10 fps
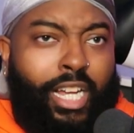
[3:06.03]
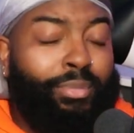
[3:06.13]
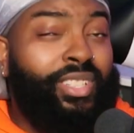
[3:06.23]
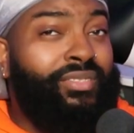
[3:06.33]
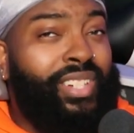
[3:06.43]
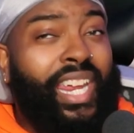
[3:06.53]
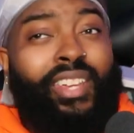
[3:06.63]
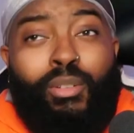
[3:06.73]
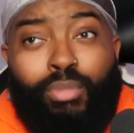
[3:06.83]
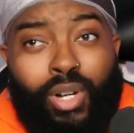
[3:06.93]
I believe
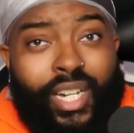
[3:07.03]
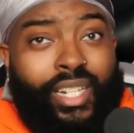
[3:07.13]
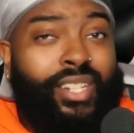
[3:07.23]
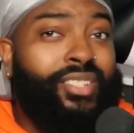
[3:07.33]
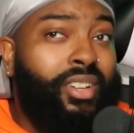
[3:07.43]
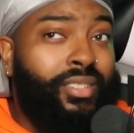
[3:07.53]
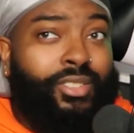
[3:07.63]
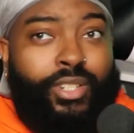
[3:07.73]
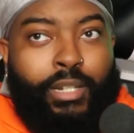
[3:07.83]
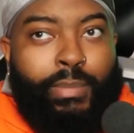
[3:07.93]
Daniel Bryan is
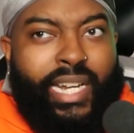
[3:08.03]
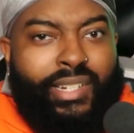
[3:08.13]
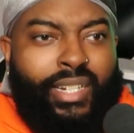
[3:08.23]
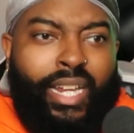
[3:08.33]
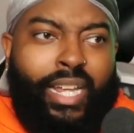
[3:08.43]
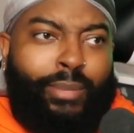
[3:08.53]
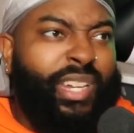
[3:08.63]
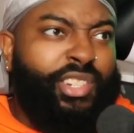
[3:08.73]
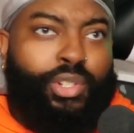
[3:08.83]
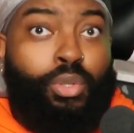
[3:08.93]
also in the match. I'm
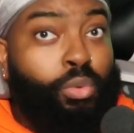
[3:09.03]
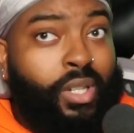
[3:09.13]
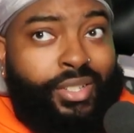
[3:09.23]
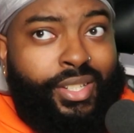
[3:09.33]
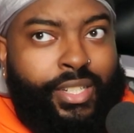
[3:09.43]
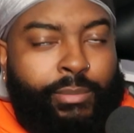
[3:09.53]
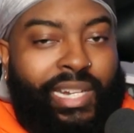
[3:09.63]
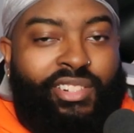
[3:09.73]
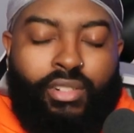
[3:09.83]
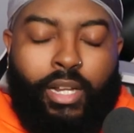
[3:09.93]
not sure who else is in the
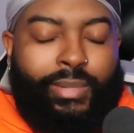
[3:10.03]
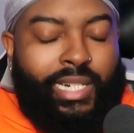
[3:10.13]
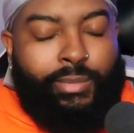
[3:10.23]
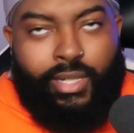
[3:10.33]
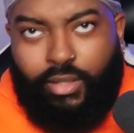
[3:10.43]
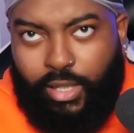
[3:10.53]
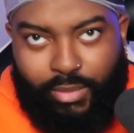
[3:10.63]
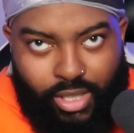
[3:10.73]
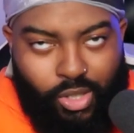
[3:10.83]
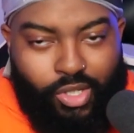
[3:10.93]
match, so comment down below, let
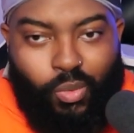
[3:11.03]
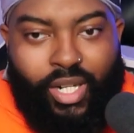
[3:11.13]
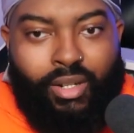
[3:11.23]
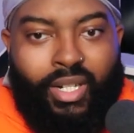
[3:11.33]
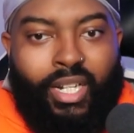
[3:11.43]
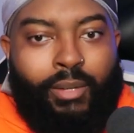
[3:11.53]
me know as well.